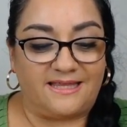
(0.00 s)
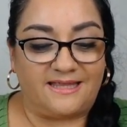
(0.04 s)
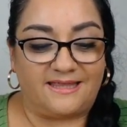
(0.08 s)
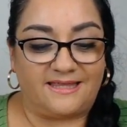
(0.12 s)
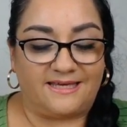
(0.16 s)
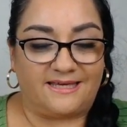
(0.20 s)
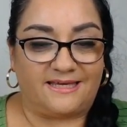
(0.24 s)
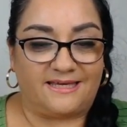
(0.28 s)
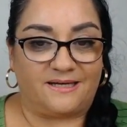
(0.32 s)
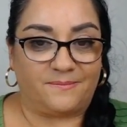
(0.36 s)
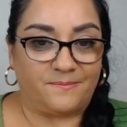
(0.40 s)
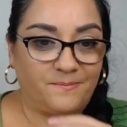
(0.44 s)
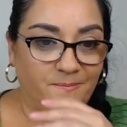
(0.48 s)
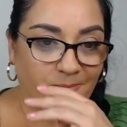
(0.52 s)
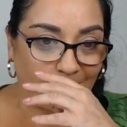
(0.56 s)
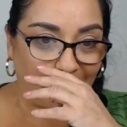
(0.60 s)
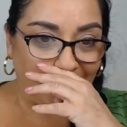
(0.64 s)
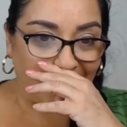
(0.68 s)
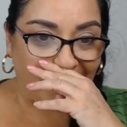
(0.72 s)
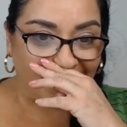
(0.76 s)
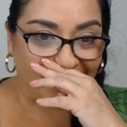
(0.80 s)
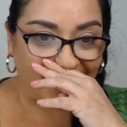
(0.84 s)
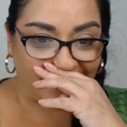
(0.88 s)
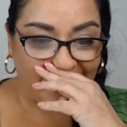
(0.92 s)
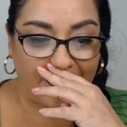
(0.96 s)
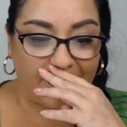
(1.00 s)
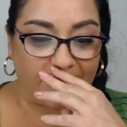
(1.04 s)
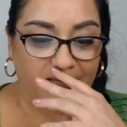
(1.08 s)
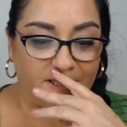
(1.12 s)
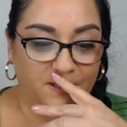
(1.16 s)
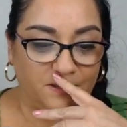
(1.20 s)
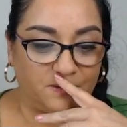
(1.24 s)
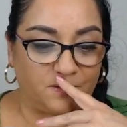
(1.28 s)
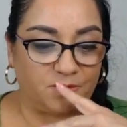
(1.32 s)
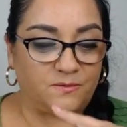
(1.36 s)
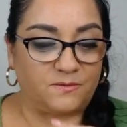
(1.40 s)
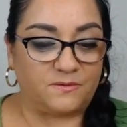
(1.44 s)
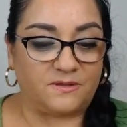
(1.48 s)
then that's how
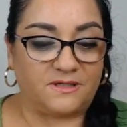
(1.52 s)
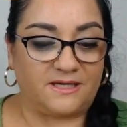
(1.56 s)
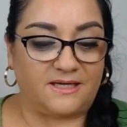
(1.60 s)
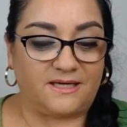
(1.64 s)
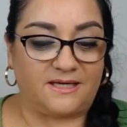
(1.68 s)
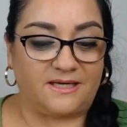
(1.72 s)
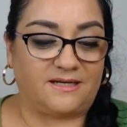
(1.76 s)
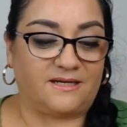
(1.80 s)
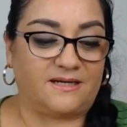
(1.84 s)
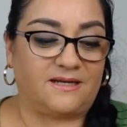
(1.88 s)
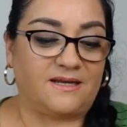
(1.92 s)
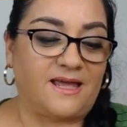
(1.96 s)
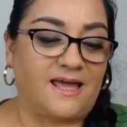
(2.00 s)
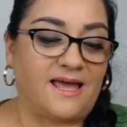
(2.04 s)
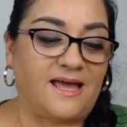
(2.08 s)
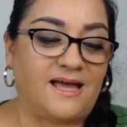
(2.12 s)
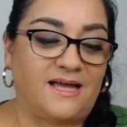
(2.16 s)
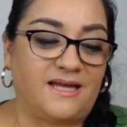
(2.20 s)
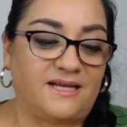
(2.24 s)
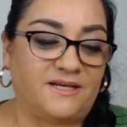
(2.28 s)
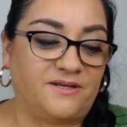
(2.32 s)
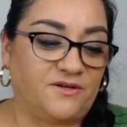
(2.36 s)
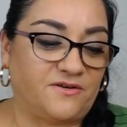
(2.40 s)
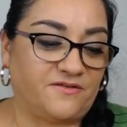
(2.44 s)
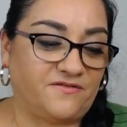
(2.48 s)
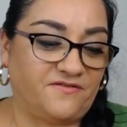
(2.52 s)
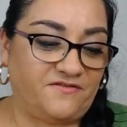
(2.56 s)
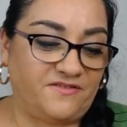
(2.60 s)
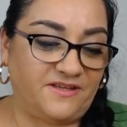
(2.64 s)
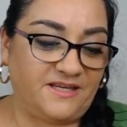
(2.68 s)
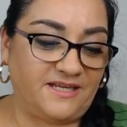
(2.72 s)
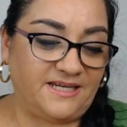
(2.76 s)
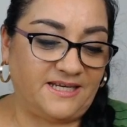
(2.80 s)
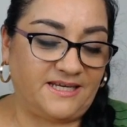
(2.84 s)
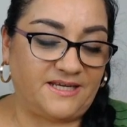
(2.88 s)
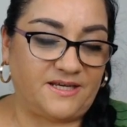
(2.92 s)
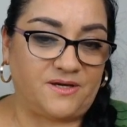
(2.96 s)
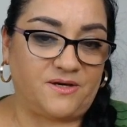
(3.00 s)
you can add your
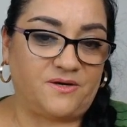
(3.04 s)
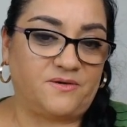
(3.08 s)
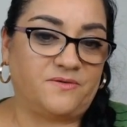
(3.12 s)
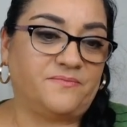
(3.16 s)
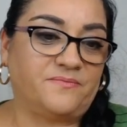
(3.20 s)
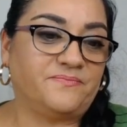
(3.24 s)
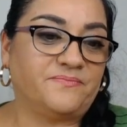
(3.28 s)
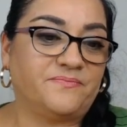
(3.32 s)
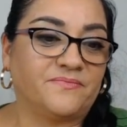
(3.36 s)
video.